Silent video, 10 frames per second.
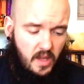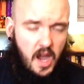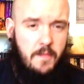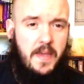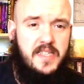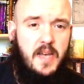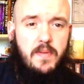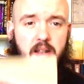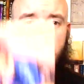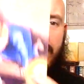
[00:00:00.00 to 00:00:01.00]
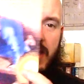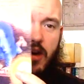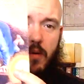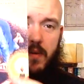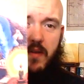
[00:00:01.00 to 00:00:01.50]
I picked up a lovely
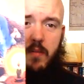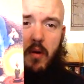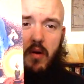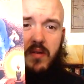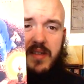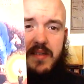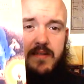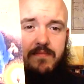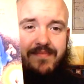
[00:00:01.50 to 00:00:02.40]
copy of The Borrowers.